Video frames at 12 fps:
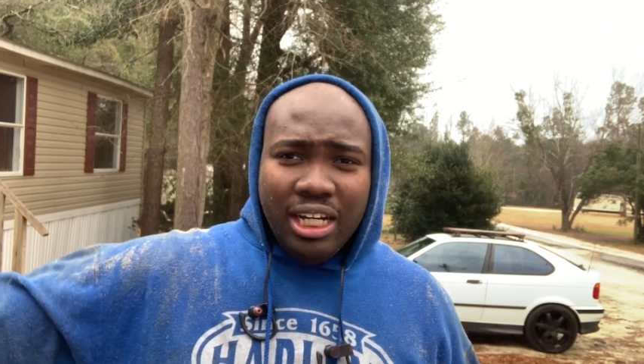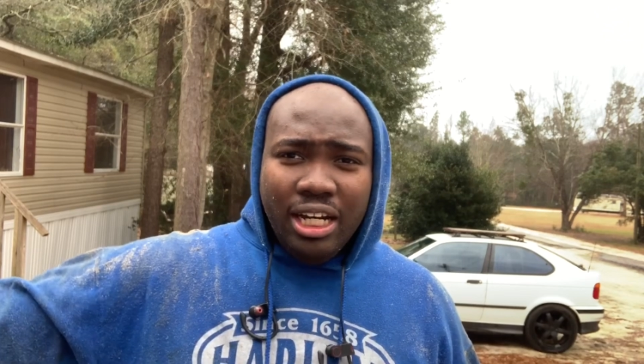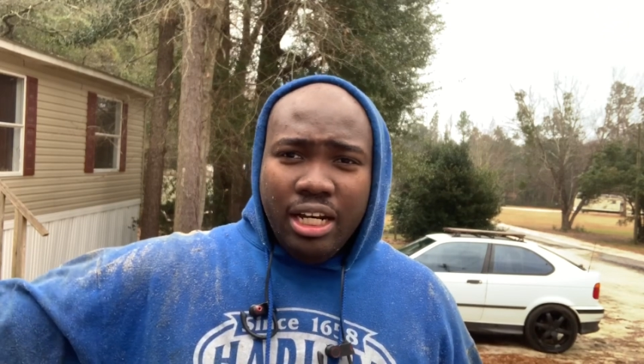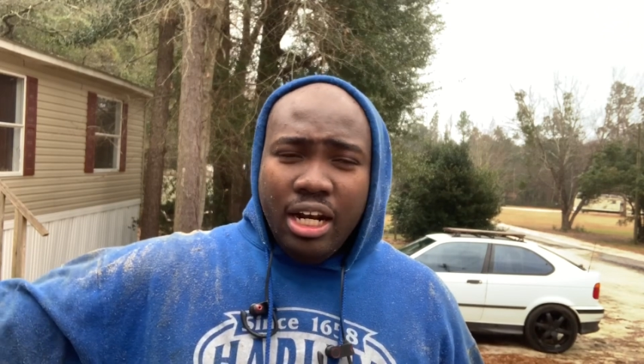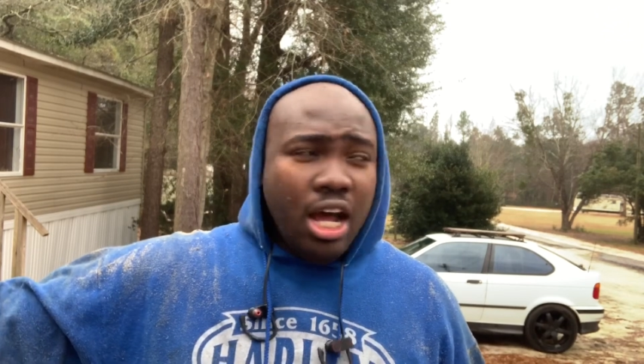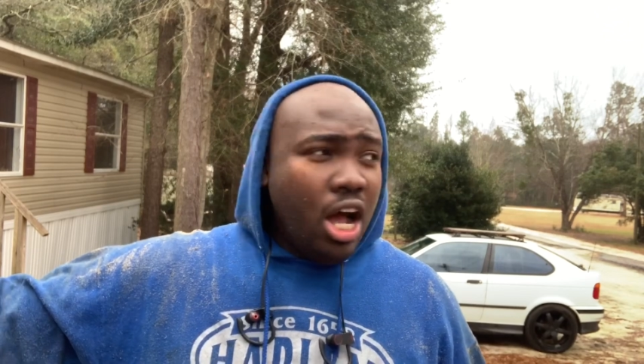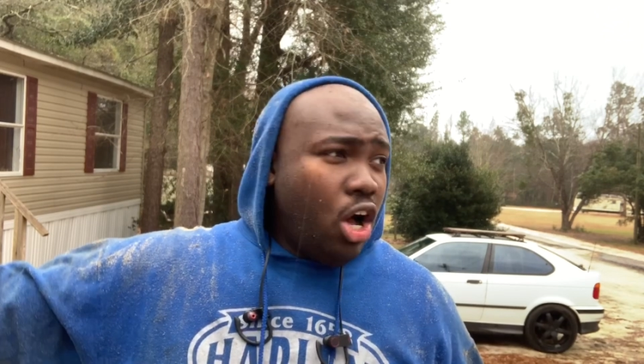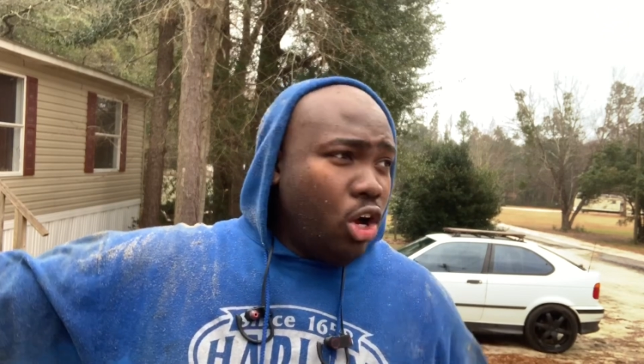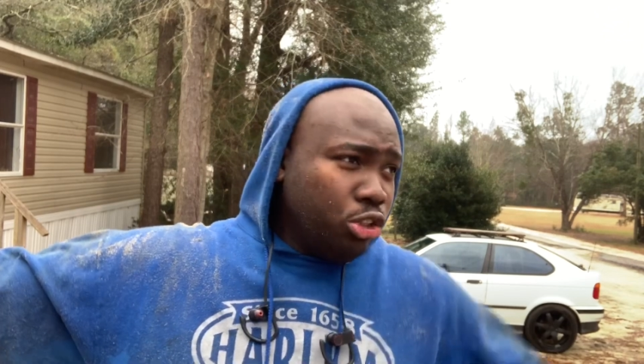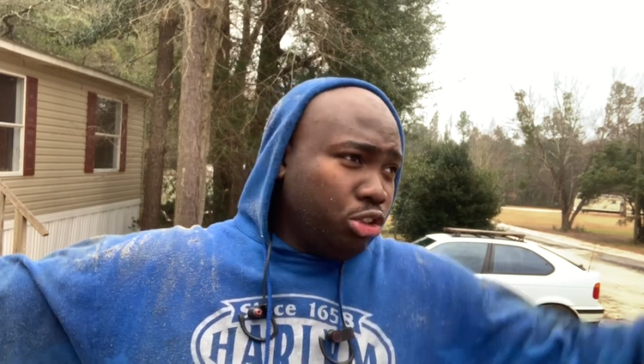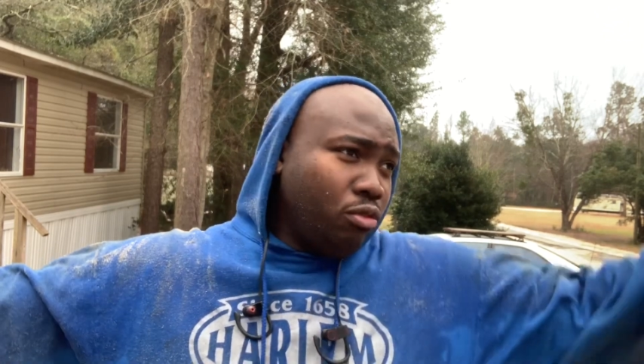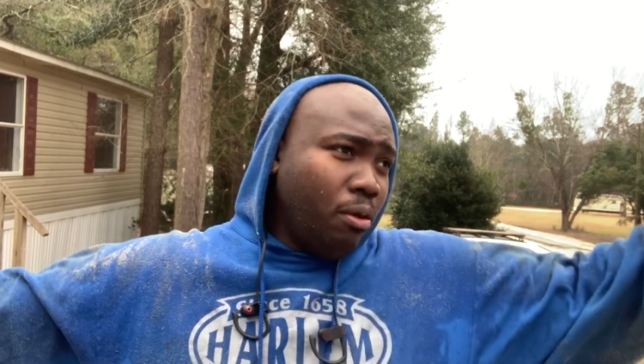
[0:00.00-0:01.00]
done. I
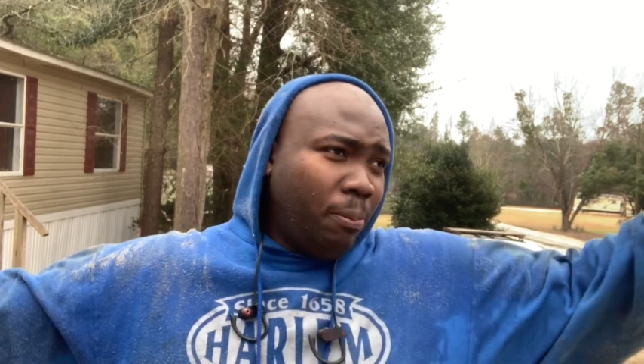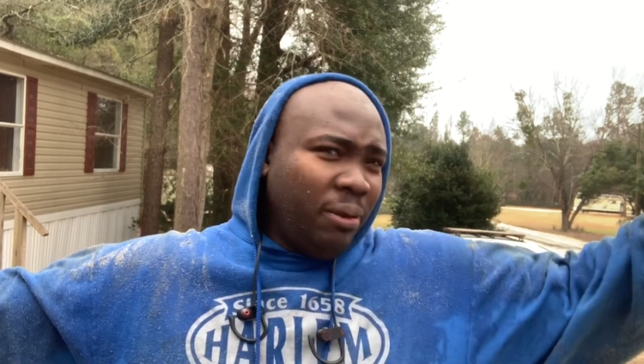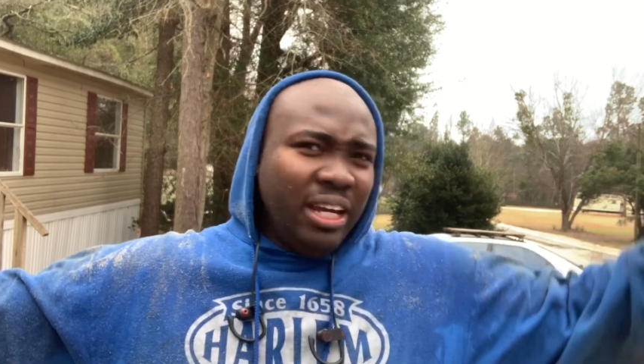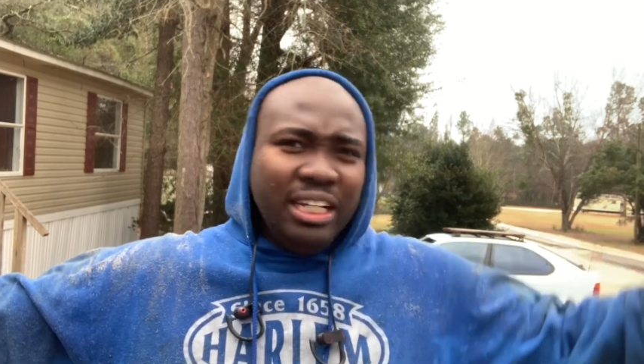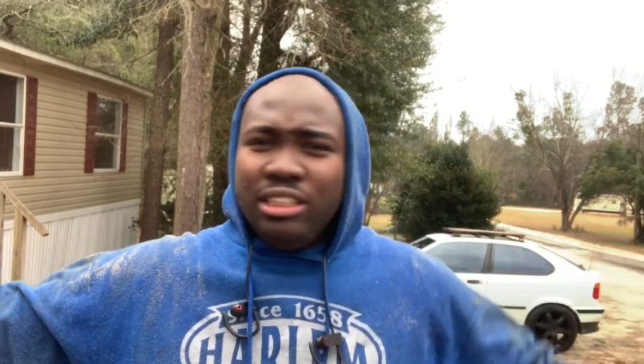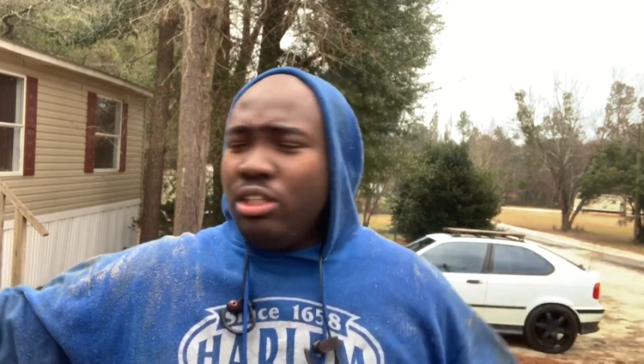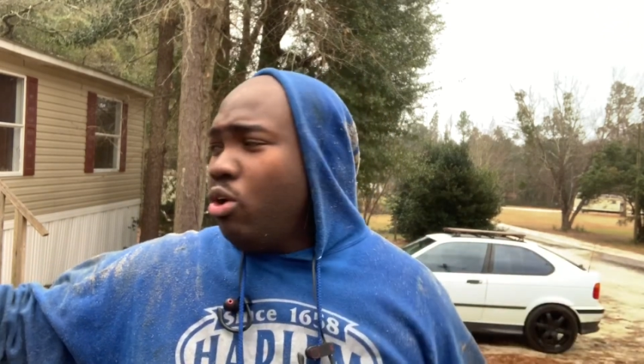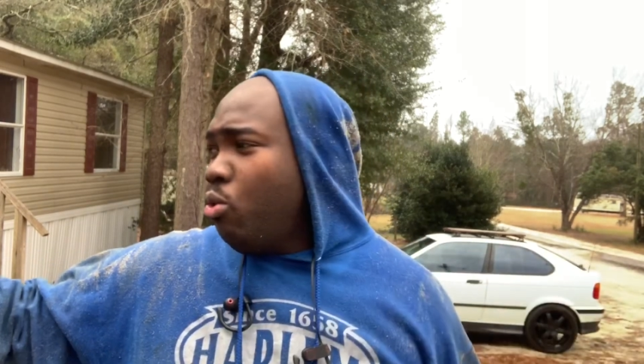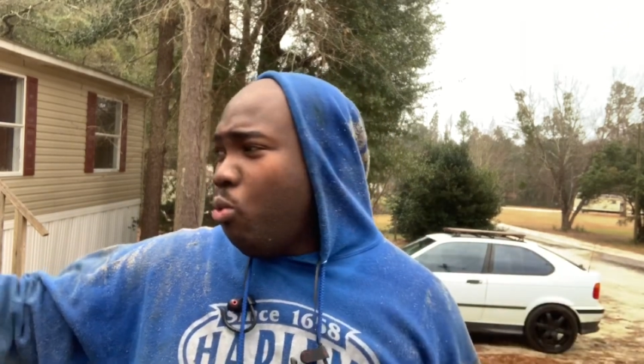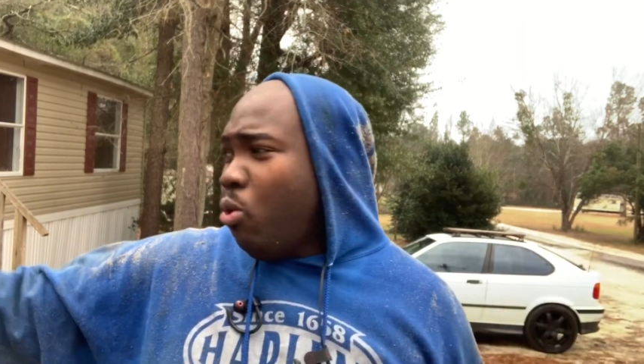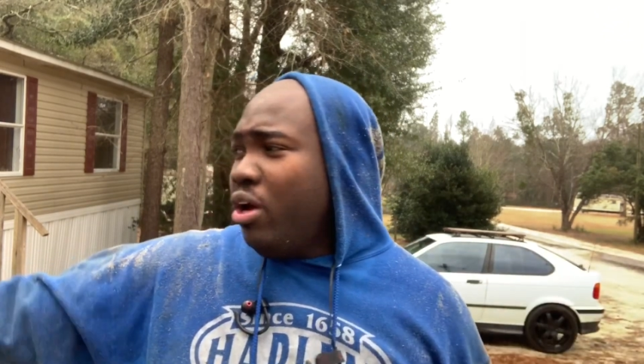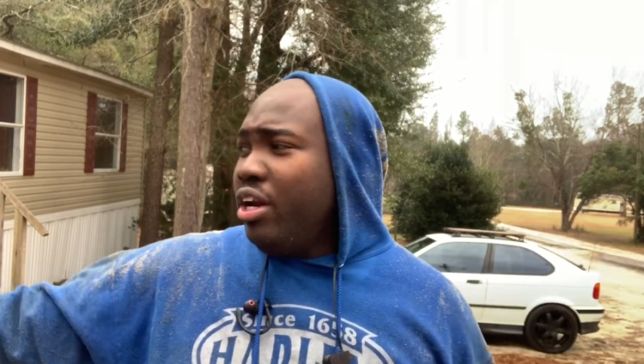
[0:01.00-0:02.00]
also replaced
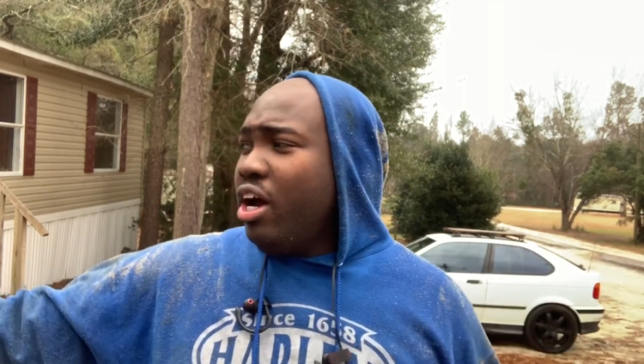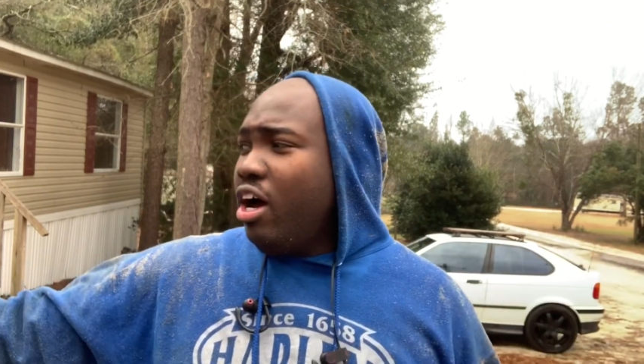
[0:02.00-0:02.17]
one